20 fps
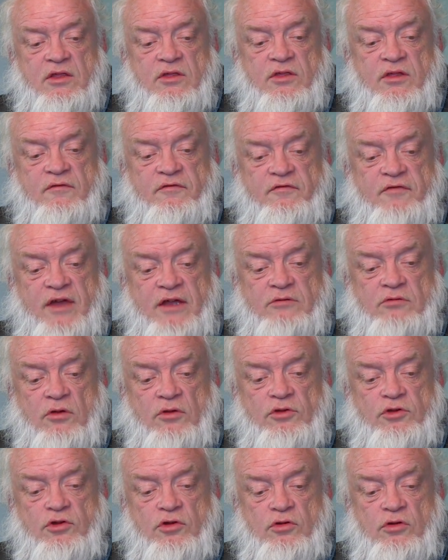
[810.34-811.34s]
The
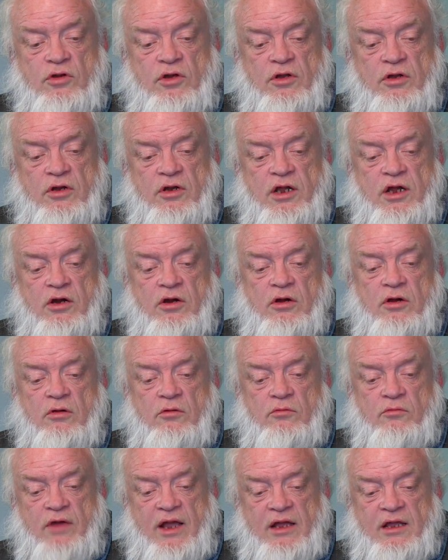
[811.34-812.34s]
Federal Nuclear
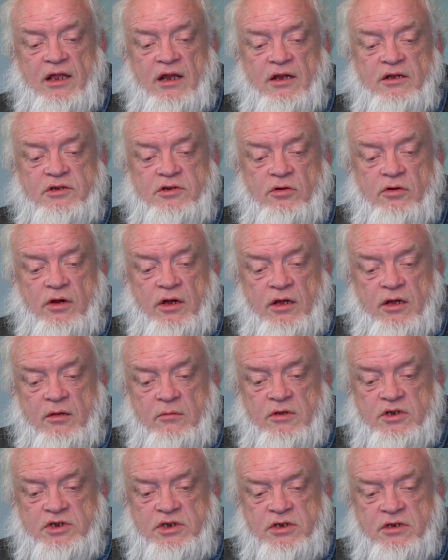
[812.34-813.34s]
Regulatory
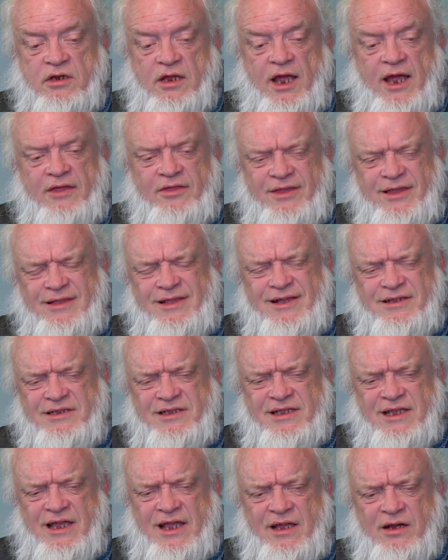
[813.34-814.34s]
Commission, I think
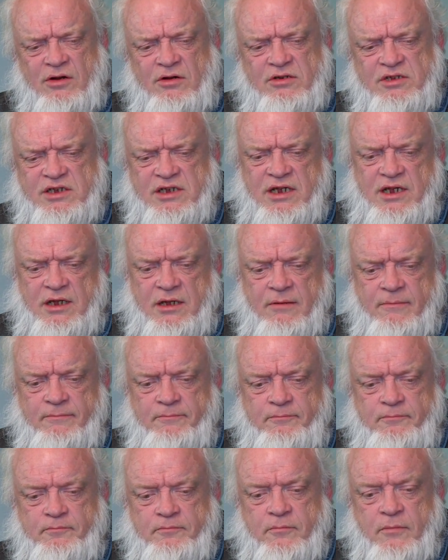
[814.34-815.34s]
that's the NRC,
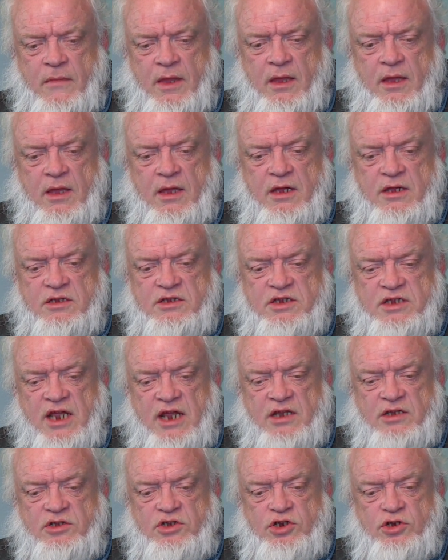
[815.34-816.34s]

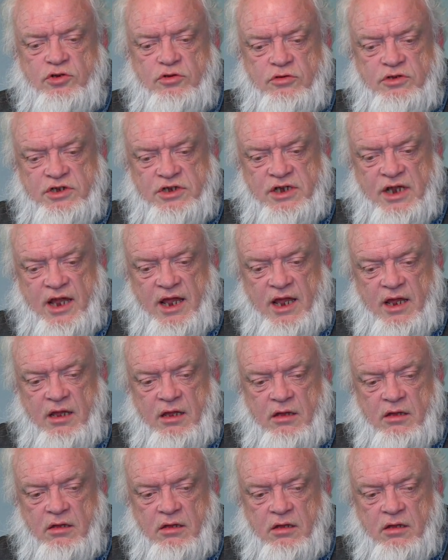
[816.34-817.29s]
said Tuesday